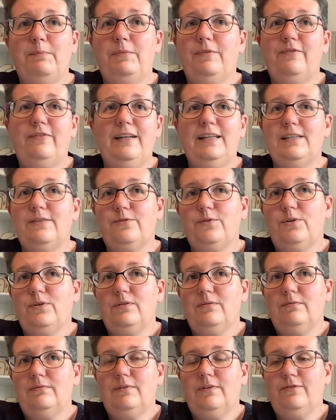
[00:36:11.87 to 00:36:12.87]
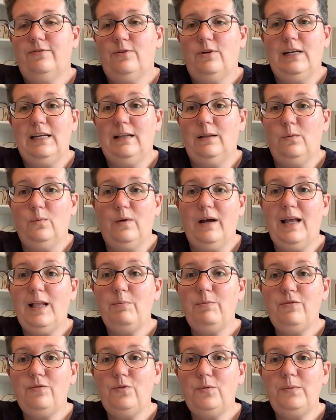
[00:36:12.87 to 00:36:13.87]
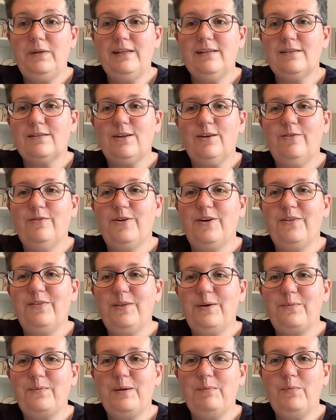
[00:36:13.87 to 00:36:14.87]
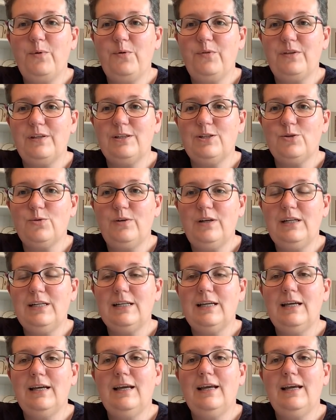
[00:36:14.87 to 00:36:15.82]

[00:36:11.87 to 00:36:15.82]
been friends for a little while before we discovered that we both enjoyed